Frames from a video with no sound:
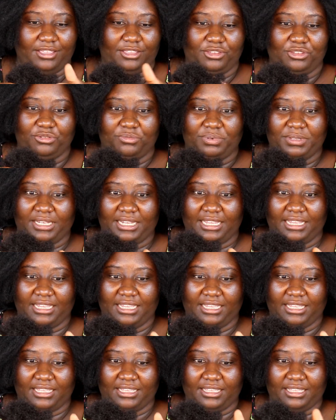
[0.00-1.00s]
you'd be
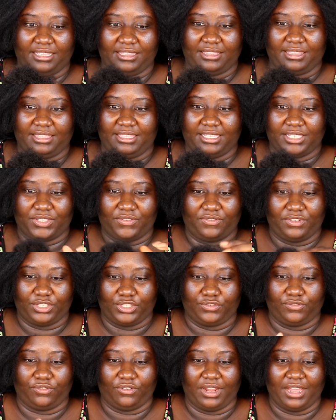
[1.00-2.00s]
like, this
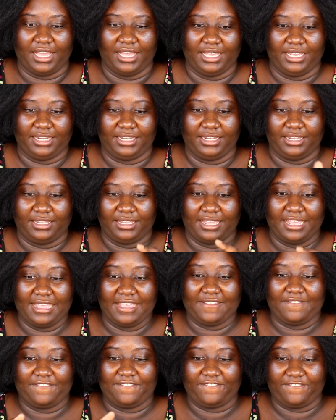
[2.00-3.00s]
feels fried.
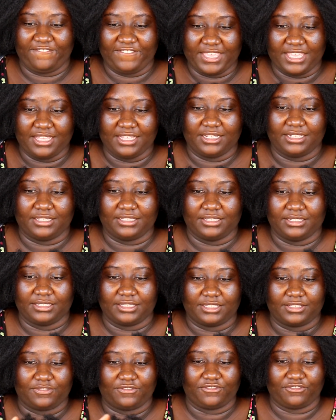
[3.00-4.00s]
It
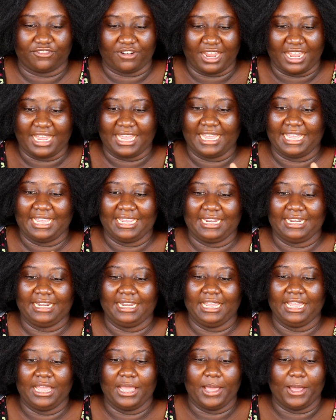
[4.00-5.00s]
feels fried,
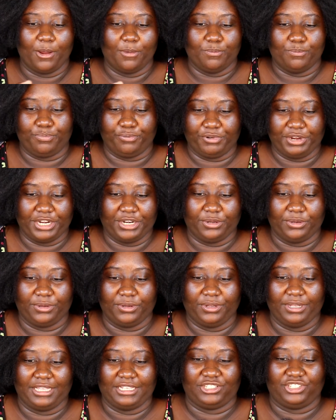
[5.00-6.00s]

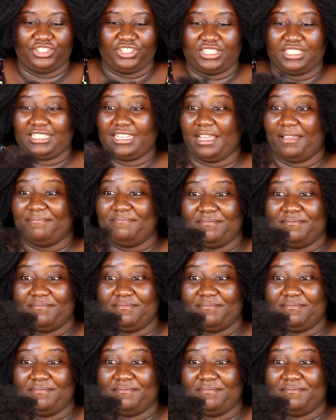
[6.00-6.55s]
brittle, and just a